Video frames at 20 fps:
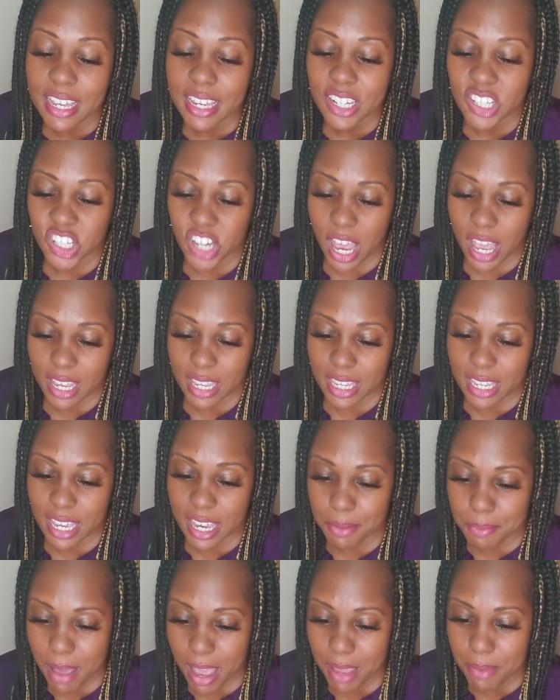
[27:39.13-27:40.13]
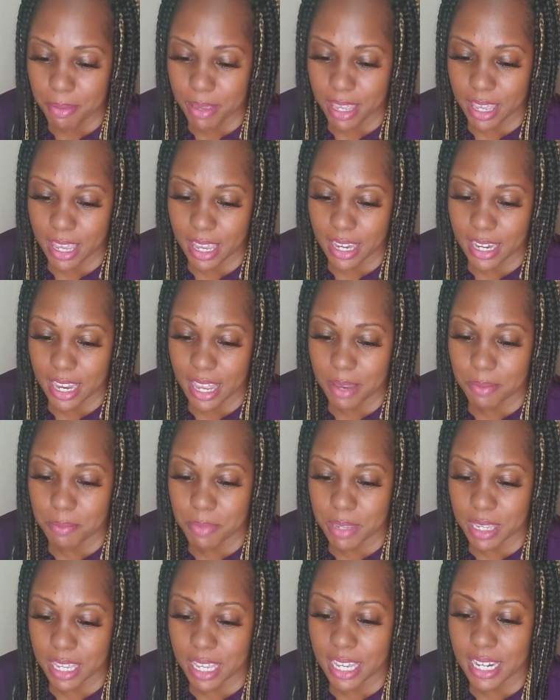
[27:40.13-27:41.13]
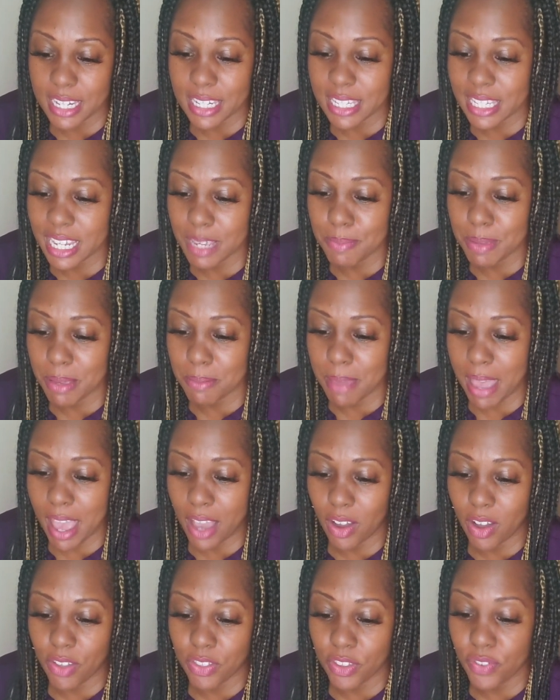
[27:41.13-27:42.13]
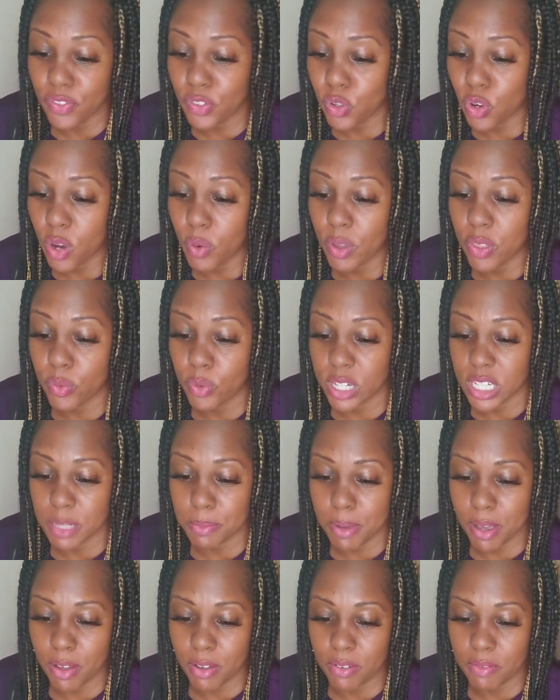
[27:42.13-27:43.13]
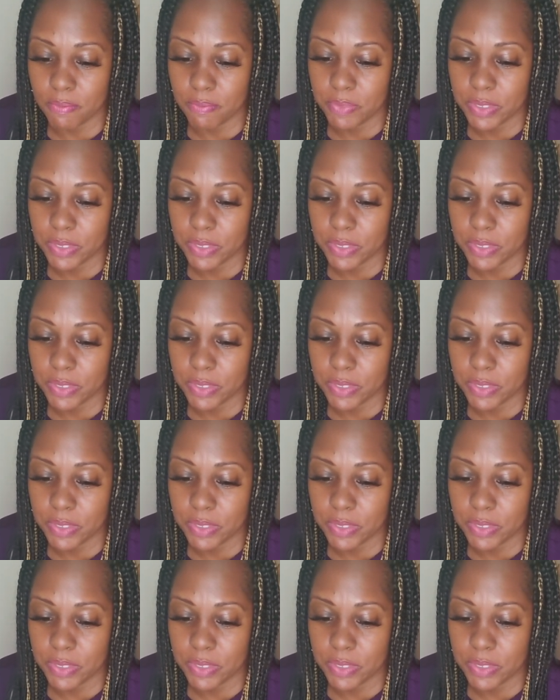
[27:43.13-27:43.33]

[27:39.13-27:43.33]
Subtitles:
Jackie in my bed and me in a sleeping bag on the floor with Wishbone.